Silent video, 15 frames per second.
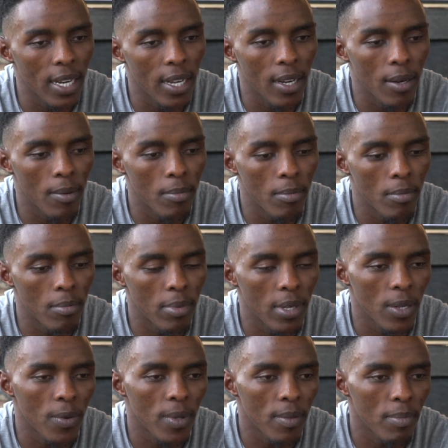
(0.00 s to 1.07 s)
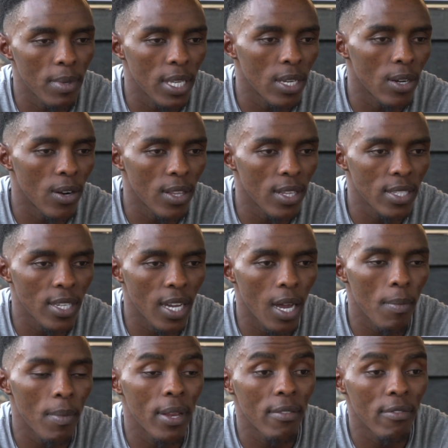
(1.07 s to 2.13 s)
are being with me all the
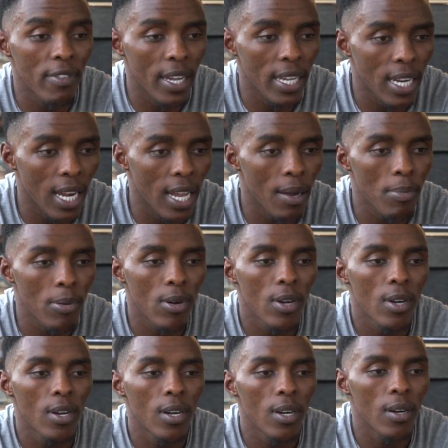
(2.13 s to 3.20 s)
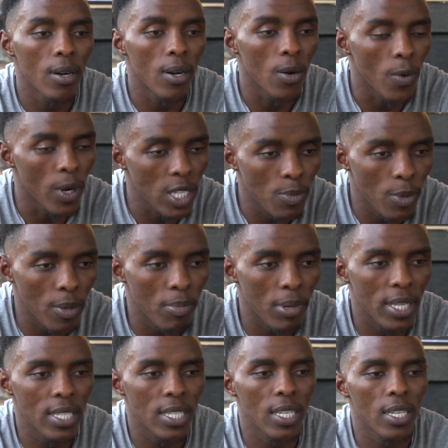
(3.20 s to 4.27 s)
time in Fight Club, World Sport
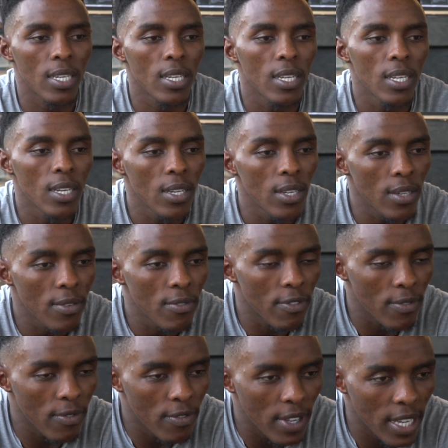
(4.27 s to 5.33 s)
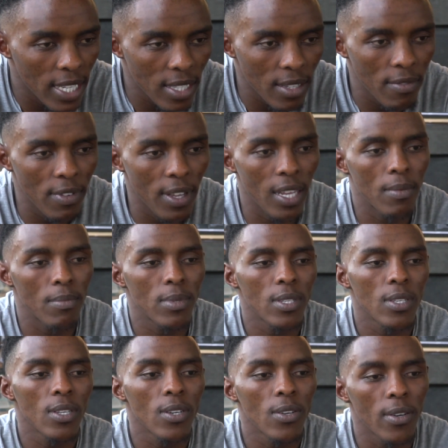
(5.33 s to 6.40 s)
Betting, Ferguson Films,
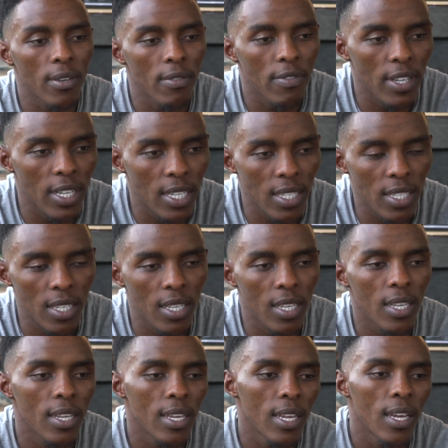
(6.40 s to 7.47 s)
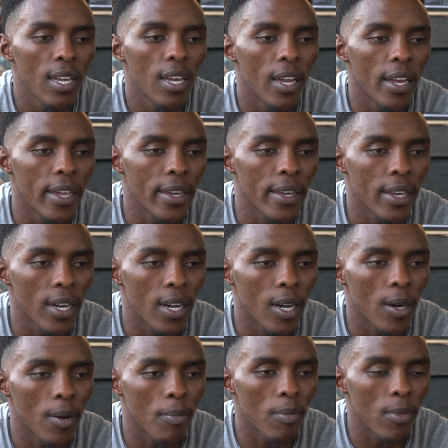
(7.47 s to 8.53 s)
Con Ferguson, and
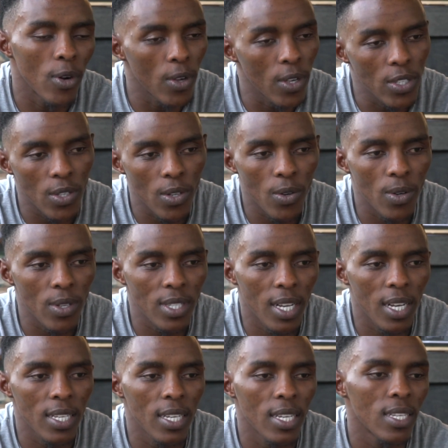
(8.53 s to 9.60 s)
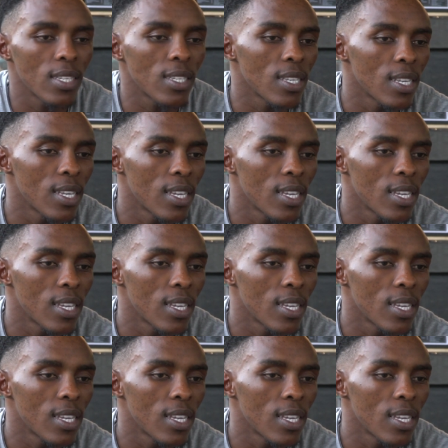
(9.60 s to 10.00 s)
Loiso Consultants.